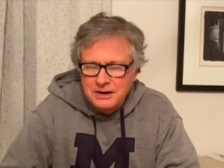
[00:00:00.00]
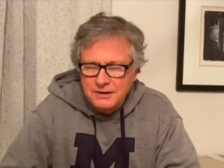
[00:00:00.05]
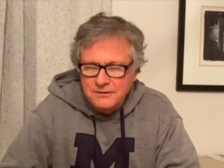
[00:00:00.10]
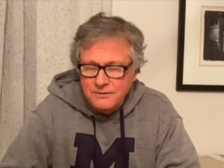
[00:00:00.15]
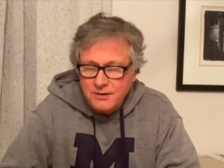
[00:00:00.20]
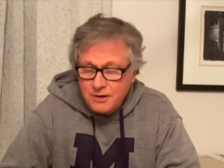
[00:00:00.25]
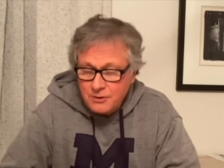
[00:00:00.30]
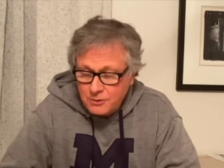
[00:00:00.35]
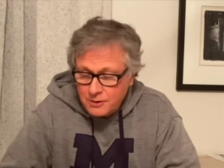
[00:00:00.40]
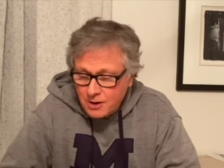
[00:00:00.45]

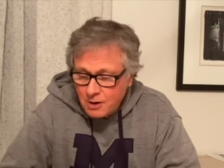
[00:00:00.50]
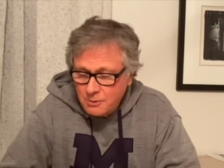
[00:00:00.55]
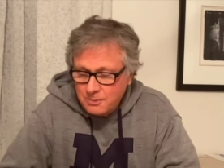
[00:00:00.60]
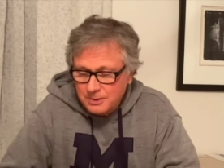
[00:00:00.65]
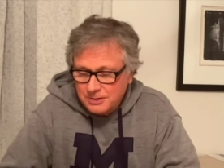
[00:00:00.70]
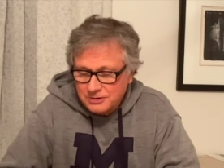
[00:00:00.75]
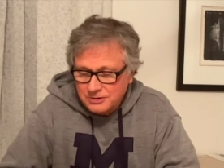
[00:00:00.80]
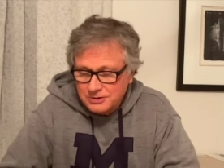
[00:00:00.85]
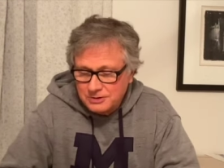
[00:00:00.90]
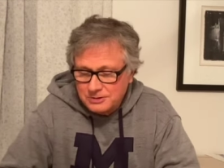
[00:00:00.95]
Father, help
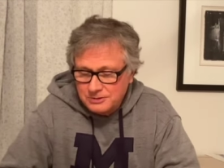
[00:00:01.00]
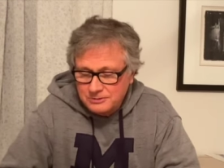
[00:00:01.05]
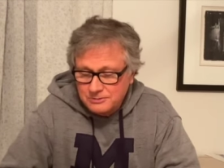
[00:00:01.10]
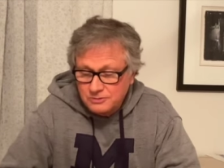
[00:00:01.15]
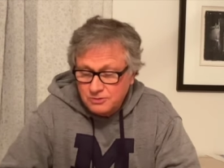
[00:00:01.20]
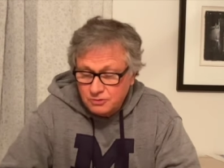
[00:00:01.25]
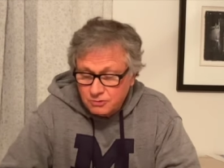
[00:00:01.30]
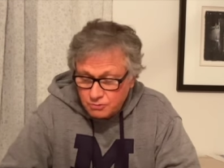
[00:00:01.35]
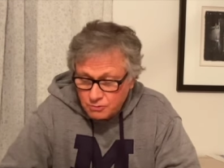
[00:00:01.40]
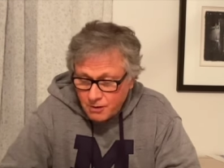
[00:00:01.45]
us
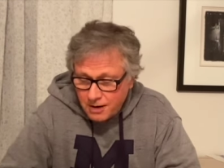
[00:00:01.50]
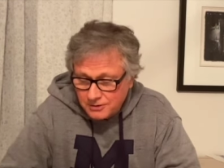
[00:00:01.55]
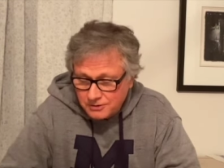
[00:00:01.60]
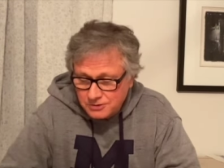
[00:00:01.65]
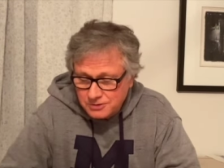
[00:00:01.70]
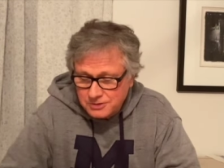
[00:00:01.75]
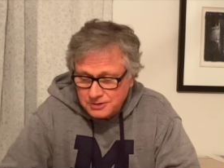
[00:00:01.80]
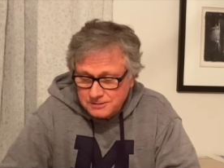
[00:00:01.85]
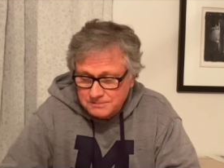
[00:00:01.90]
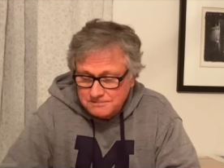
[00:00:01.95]
to
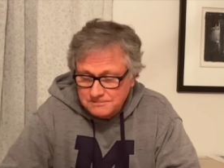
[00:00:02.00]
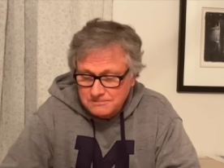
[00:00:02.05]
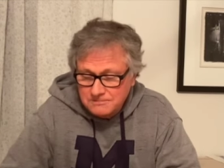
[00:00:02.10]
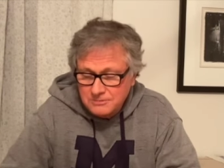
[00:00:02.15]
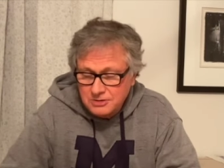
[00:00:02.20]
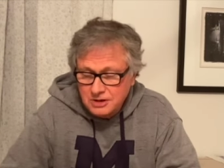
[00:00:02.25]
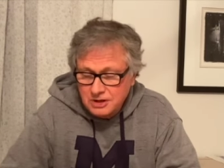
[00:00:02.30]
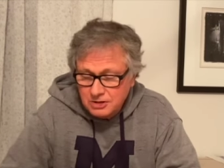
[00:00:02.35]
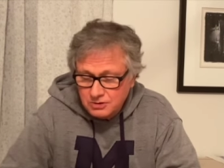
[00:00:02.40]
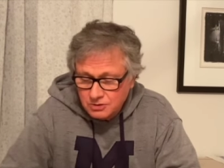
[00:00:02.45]
trust
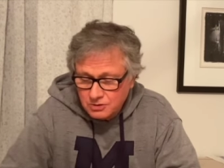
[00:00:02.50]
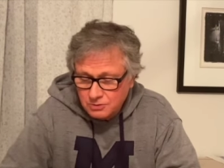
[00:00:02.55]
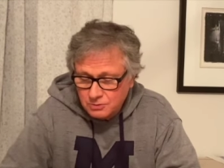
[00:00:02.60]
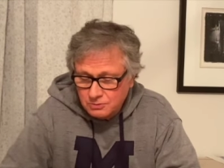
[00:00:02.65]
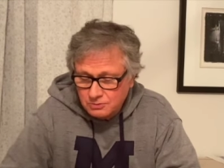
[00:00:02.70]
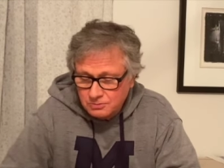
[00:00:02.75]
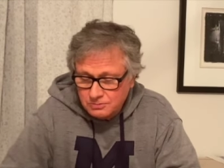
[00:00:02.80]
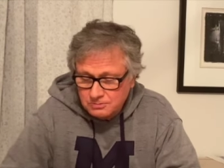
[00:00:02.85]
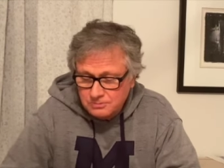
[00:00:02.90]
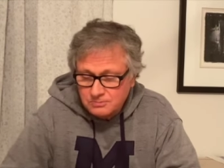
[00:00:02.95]
in you
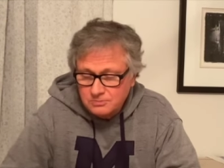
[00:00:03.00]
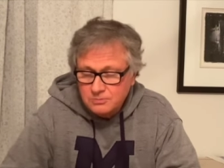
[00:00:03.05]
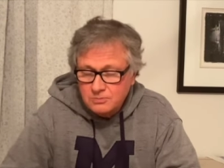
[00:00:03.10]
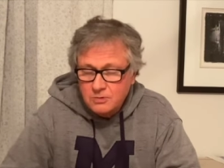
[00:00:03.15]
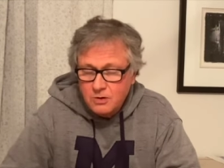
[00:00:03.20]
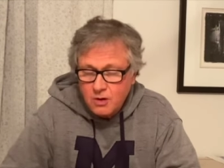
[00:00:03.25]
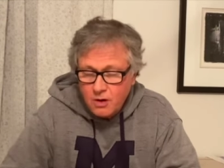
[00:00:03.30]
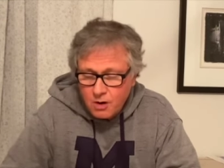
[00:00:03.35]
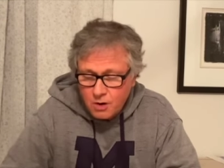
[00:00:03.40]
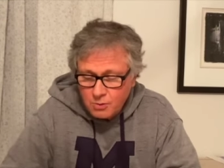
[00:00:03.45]

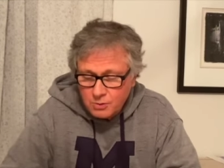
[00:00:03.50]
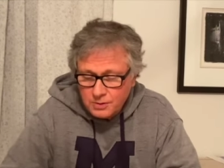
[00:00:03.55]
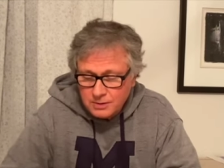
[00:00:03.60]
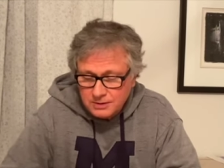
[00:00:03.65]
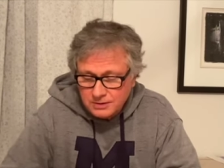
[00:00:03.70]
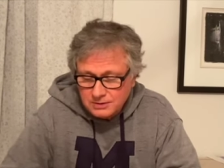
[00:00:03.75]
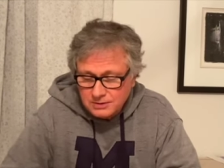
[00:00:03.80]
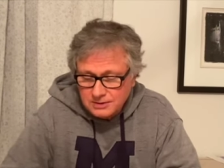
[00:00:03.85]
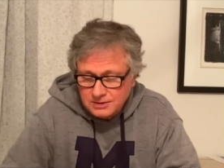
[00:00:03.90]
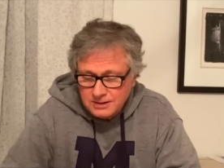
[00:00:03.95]

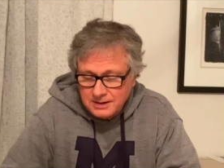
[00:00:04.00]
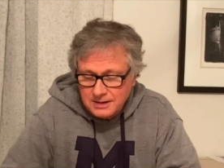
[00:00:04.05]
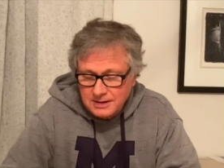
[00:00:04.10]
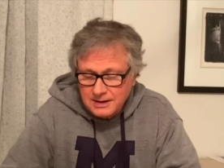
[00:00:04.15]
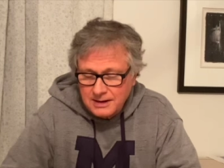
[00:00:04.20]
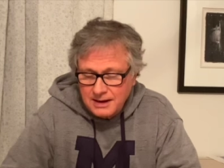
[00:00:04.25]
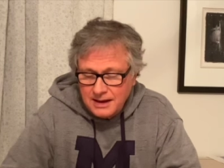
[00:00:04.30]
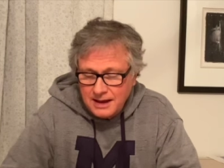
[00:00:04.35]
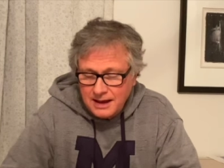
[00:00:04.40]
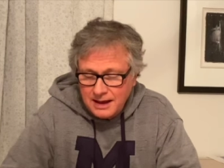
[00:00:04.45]
always,
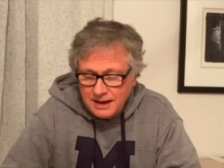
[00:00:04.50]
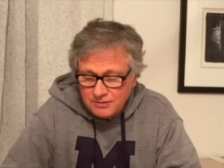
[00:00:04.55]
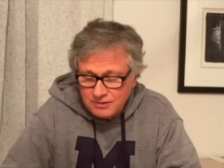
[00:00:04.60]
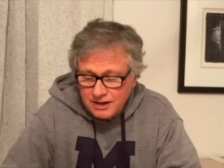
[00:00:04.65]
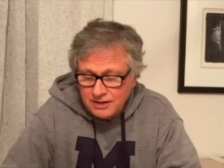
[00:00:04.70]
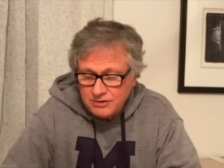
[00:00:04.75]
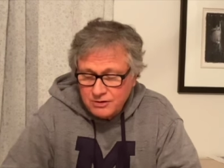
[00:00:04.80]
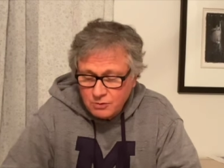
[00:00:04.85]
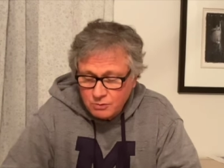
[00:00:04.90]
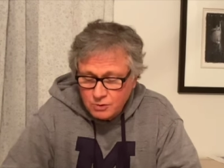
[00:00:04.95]
and
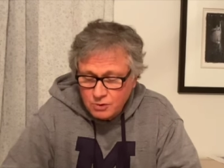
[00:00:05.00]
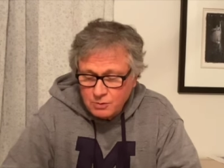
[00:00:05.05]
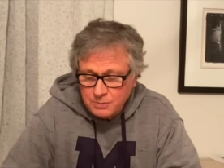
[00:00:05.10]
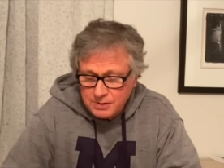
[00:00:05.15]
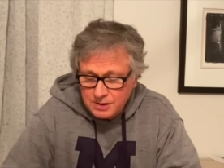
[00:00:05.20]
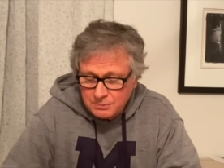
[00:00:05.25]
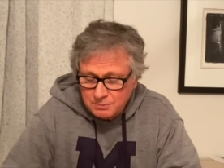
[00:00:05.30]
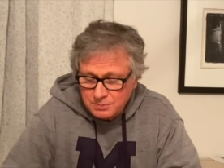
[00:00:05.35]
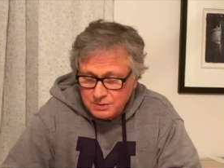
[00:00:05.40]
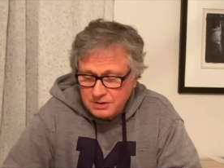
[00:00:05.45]
then there will be
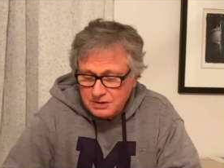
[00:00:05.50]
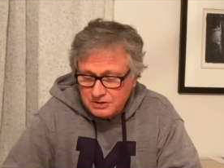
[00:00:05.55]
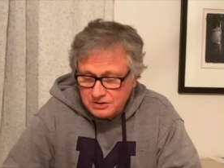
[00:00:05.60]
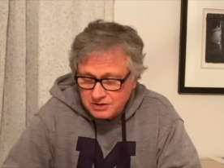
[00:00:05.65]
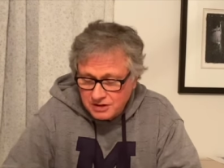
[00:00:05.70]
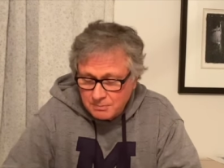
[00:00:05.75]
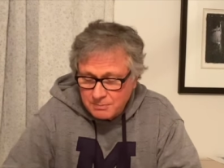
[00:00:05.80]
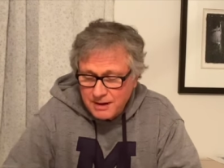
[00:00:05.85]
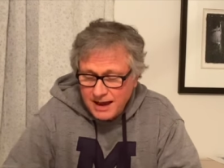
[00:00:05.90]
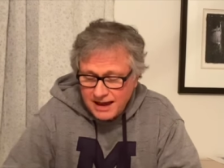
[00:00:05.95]
a peace
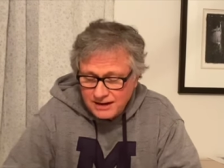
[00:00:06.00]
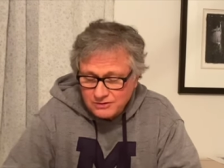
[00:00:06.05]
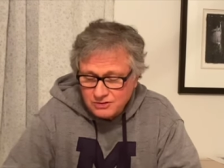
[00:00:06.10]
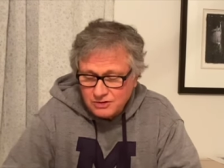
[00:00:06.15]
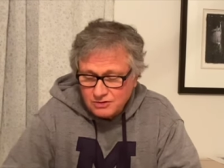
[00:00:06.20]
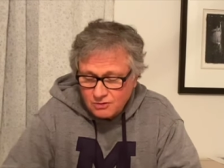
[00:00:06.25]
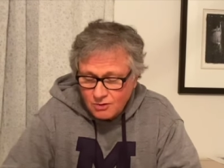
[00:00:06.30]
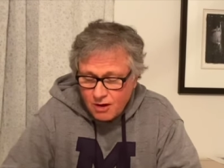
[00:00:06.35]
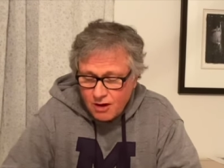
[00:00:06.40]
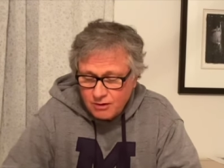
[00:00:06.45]
that
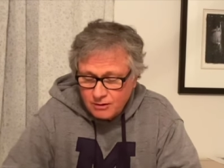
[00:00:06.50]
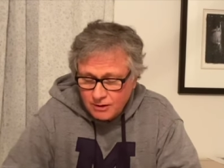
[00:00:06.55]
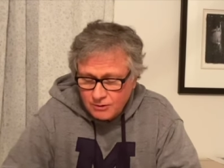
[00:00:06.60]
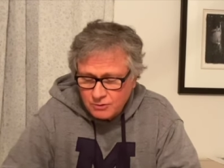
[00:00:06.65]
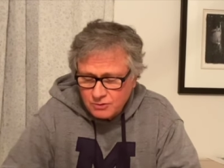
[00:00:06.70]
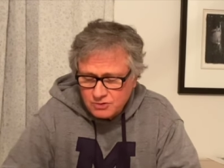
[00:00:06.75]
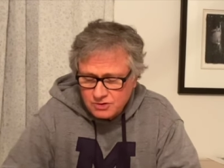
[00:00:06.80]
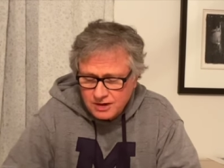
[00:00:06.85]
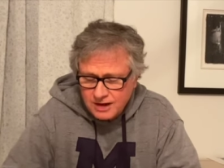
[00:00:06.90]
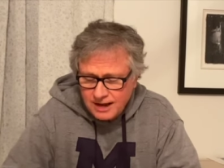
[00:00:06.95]
passes all
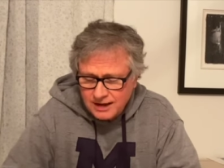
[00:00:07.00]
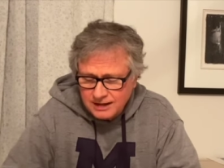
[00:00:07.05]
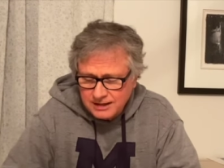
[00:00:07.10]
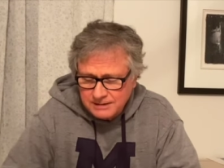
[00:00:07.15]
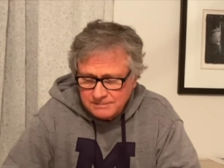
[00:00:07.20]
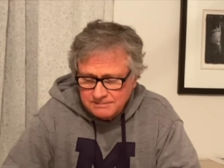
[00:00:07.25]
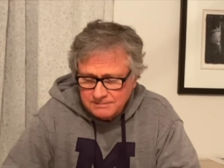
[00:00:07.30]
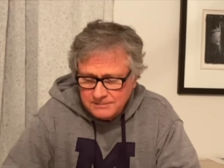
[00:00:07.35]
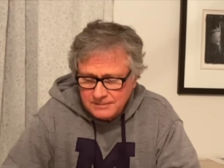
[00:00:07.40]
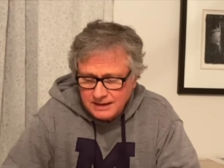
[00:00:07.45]
understanding.
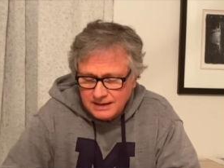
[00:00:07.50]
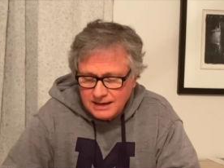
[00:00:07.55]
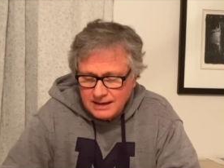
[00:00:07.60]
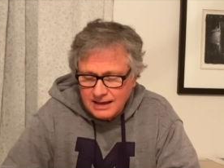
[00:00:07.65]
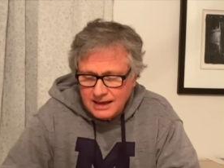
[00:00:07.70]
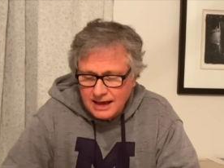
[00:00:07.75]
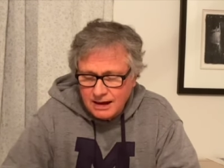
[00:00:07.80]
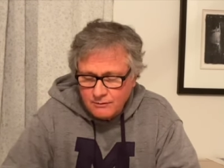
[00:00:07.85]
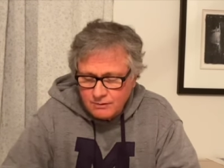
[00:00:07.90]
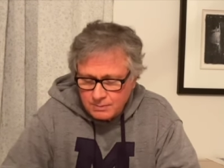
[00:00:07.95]

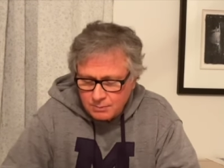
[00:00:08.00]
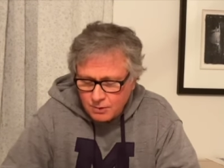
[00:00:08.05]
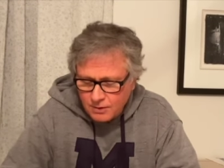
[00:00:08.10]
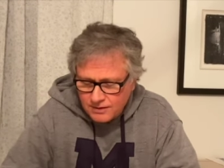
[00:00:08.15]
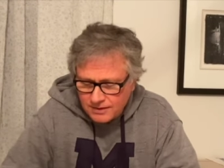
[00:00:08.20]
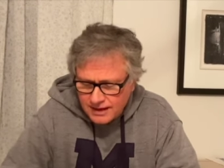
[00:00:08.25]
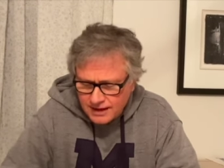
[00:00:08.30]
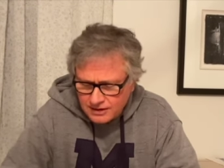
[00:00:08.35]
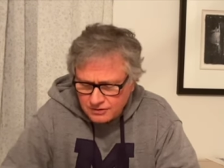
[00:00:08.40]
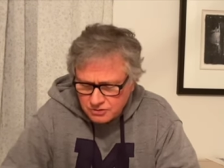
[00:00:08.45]
We pray
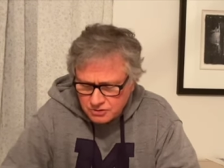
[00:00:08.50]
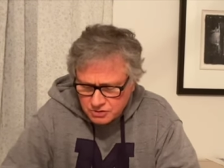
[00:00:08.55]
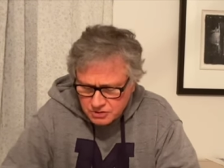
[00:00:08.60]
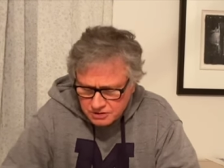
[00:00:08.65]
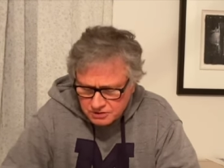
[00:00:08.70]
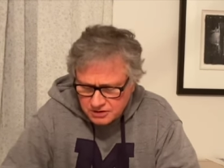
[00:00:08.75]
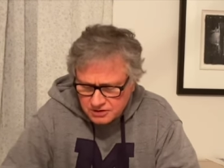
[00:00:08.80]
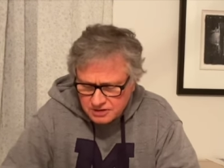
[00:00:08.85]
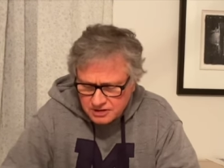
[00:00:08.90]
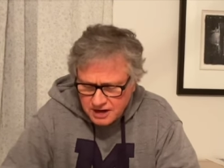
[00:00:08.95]
that in
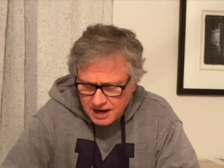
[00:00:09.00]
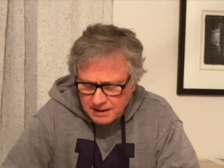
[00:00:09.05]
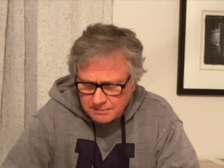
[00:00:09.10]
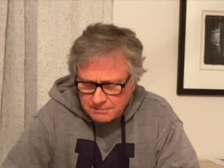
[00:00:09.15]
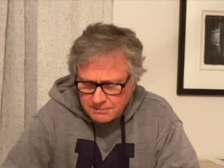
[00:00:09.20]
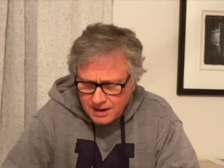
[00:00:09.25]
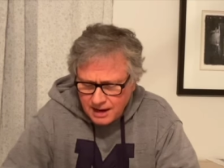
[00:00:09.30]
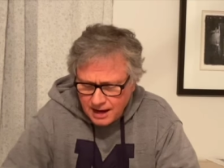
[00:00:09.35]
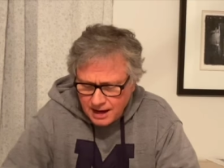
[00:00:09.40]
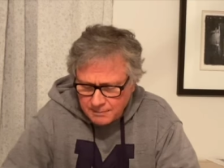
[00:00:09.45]
Jesus' name.
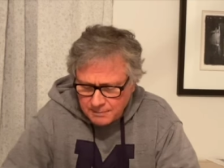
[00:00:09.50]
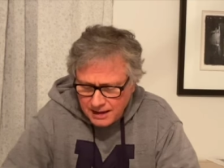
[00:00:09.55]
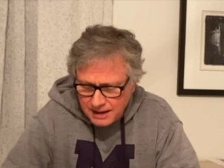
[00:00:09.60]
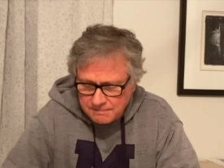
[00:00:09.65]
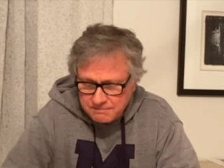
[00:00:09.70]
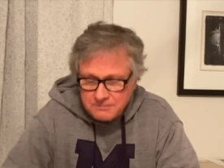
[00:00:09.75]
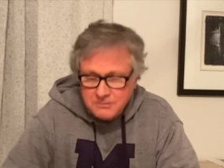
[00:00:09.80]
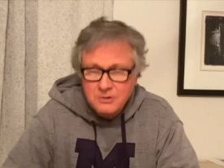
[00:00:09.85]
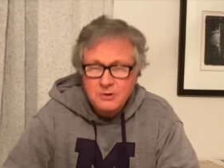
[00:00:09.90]
Amen.